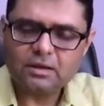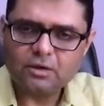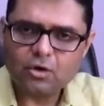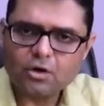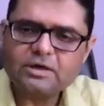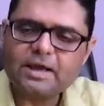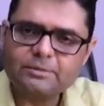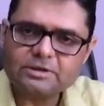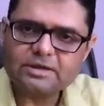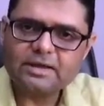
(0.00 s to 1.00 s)
long
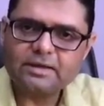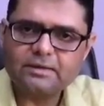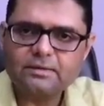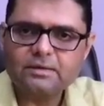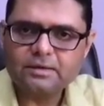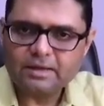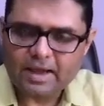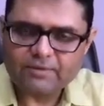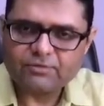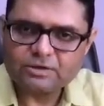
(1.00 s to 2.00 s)
time scale
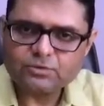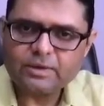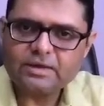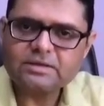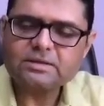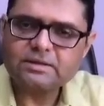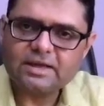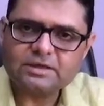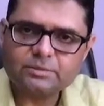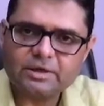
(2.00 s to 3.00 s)
average weightage
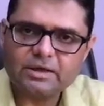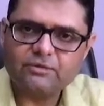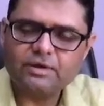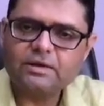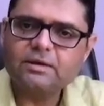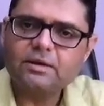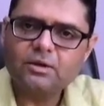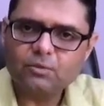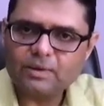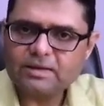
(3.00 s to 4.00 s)
that's been given.
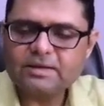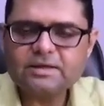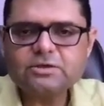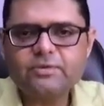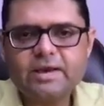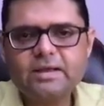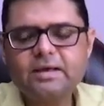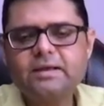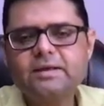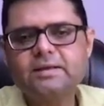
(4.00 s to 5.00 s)
One thing is very
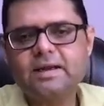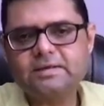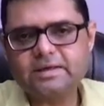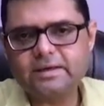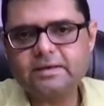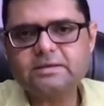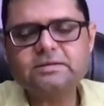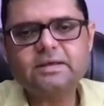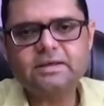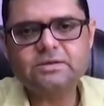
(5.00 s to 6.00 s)
clear, that
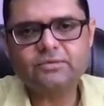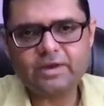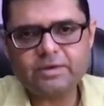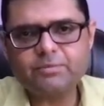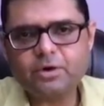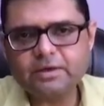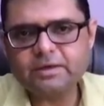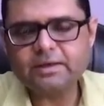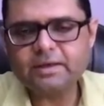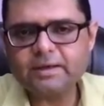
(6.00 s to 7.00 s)
genetics is a very
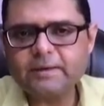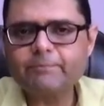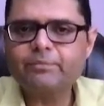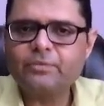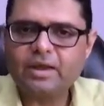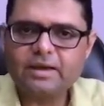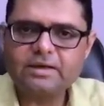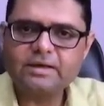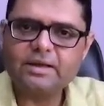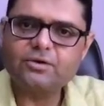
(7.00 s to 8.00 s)
important area and
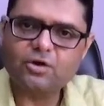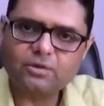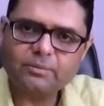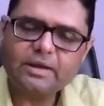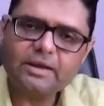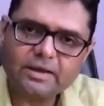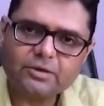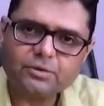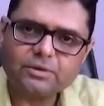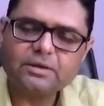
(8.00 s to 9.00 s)
it cannot be
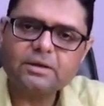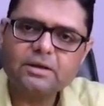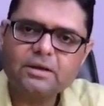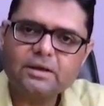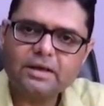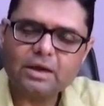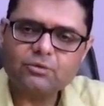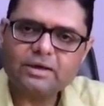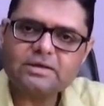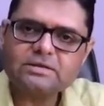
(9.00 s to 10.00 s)
ignored. Now
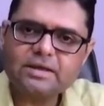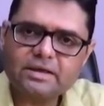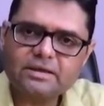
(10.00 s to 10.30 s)
let us get